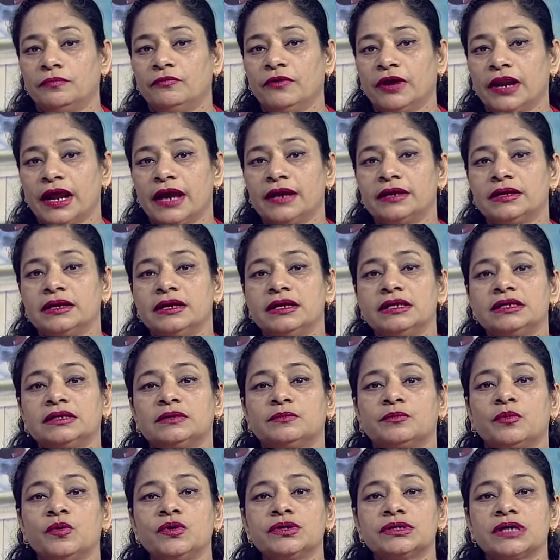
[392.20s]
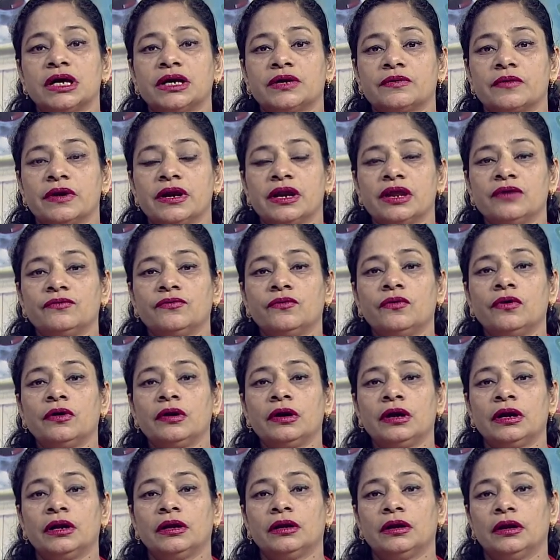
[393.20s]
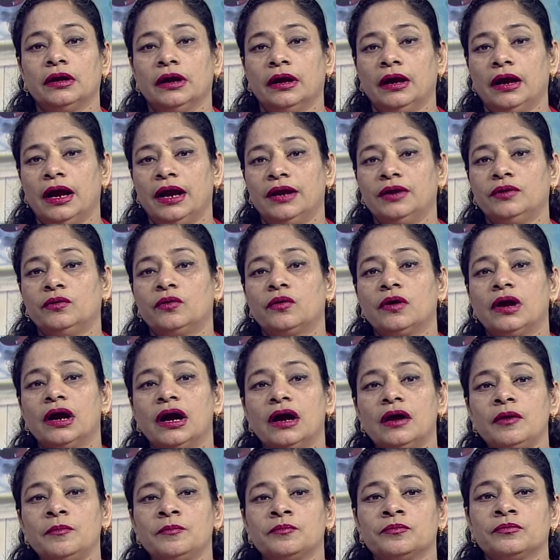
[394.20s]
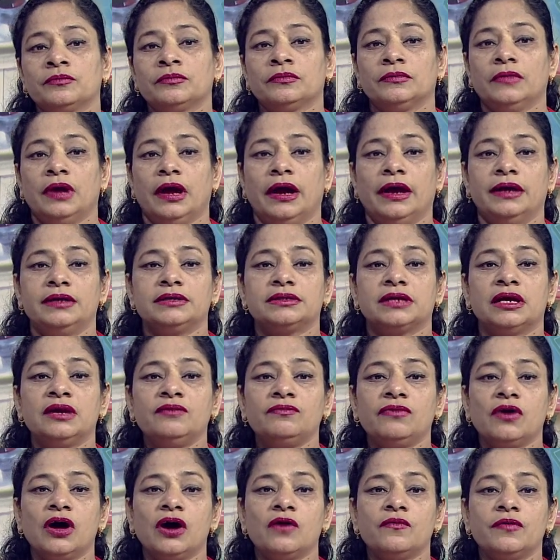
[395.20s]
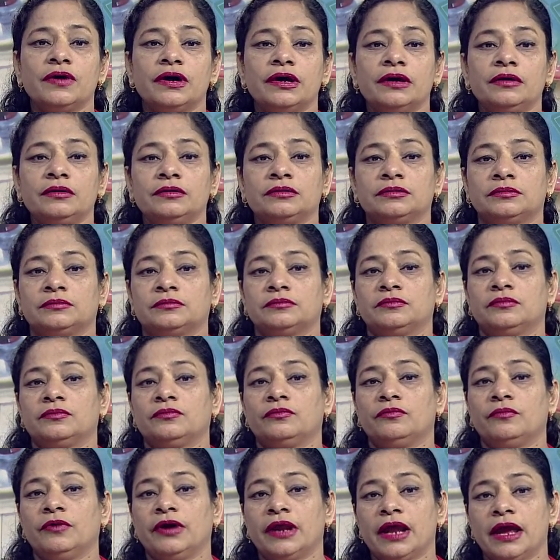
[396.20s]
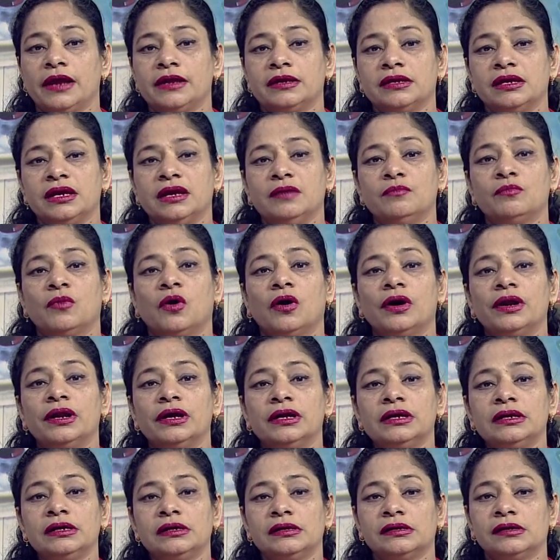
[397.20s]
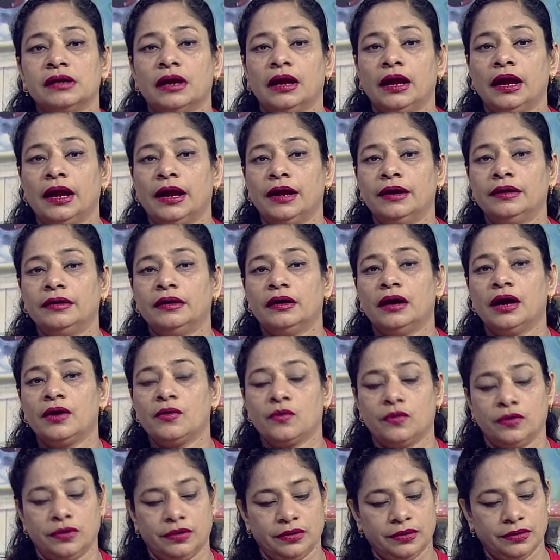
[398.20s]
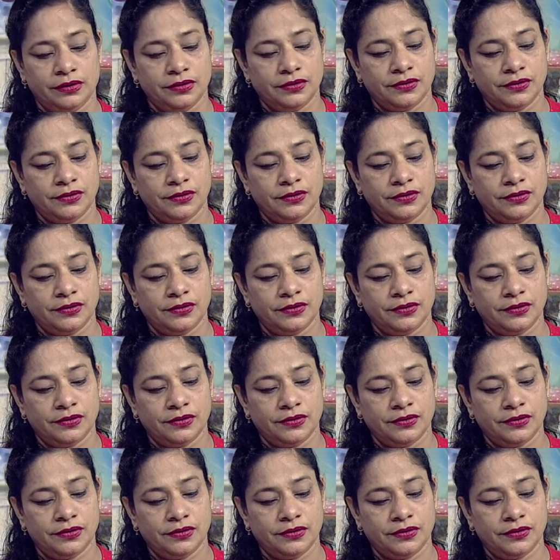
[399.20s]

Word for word: varieties Pusa 24 and Durga and sunflower variety modern and Arun.